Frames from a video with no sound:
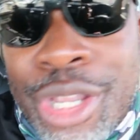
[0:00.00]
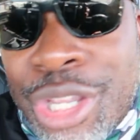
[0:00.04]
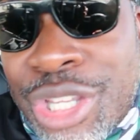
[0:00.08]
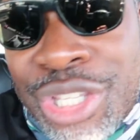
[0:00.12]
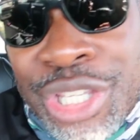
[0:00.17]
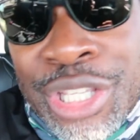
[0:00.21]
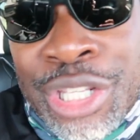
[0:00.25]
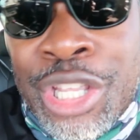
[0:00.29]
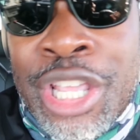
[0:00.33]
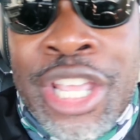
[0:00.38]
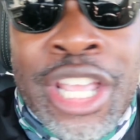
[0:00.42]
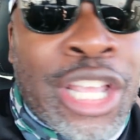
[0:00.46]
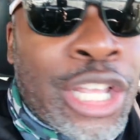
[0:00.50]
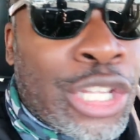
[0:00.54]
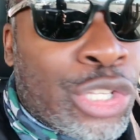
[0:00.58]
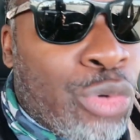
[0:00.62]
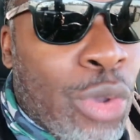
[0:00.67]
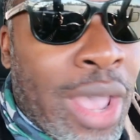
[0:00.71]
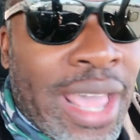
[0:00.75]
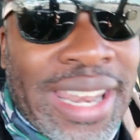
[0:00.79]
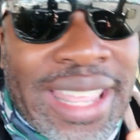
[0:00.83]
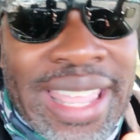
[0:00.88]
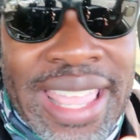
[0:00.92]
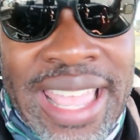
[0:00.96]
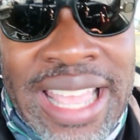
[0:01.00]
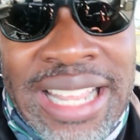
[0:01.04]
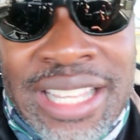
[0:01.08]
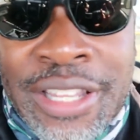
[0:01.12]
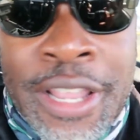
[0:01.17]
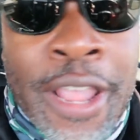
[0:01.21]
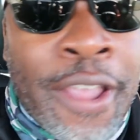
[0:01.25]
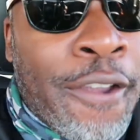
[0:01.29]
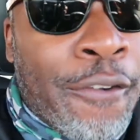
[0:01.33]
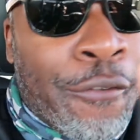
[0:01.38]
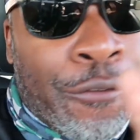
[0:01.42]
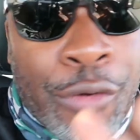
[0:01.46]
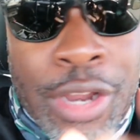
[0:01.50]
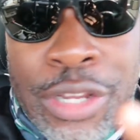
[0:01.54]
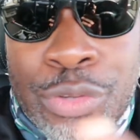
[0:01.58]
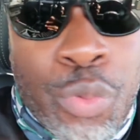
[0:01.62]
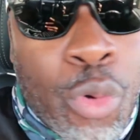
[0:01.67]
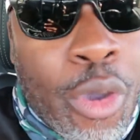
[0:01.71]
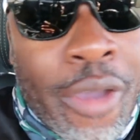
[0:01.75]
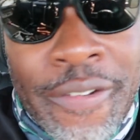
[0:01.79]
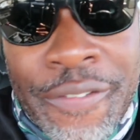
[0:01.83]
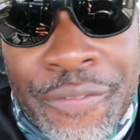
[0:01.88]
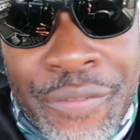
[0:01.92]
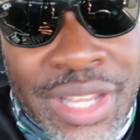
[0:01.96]
Houston trying to catch
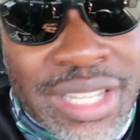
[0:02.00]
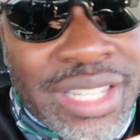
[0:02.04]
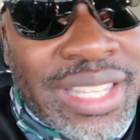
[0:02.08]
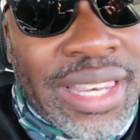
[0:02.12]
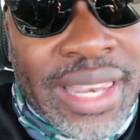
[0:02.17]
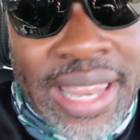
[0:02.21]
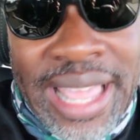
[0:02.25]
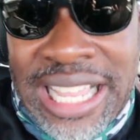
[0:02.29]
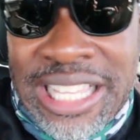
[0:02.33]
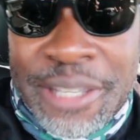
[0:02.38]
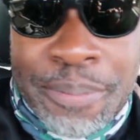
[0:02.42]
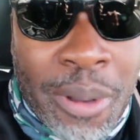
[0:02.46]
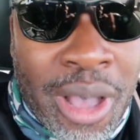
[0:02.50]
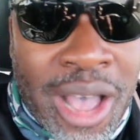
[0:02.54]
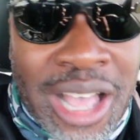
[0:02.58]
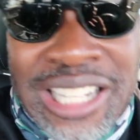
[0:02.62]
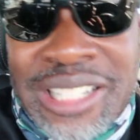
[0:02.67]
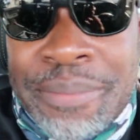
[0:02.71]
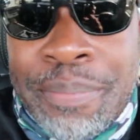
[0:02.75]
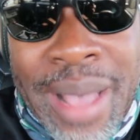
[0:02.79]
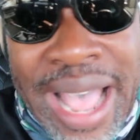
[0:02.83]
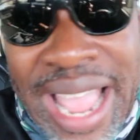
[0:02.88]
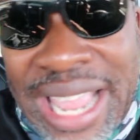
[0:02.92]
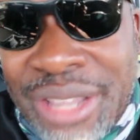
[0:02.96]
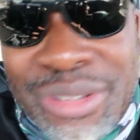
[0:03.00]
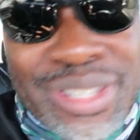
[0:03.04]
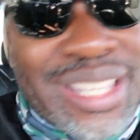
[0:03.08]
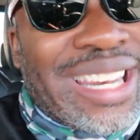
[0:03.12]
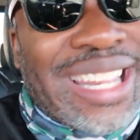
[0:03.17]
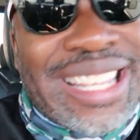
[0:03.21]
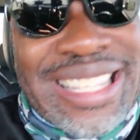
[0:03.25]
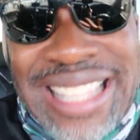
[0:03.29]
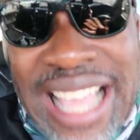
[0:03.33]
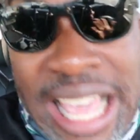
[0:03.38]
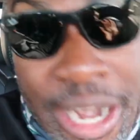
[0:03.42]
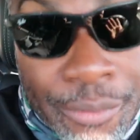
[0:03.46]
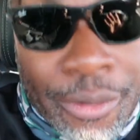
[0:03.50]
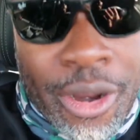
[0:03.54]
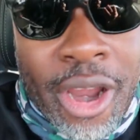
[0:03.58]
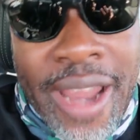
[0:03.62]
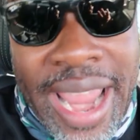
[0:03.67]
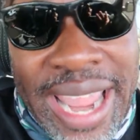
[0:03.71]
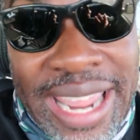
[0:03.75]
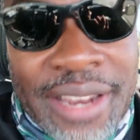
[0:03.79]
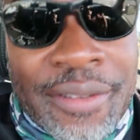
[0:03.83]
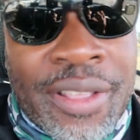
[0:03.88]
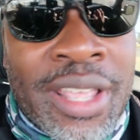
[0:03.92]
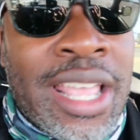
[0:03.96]
freshwater fish in lakes, ponds, bayous, and etc. All
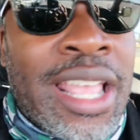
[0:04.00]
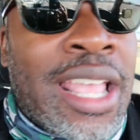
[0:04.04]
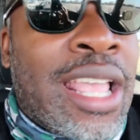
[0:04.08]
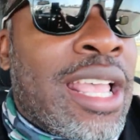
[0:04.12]
right?